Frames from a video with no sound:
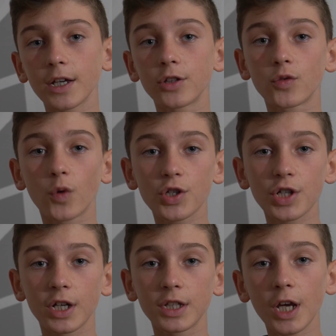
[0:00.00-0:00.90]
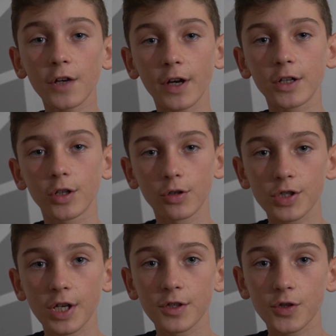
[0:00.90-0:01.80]
and you're watching a DIY
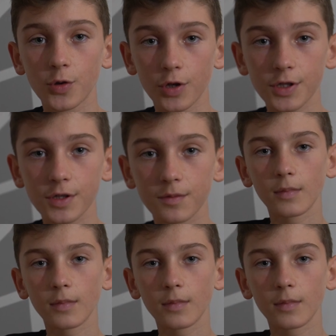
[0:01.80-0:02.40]
Neuroscience course.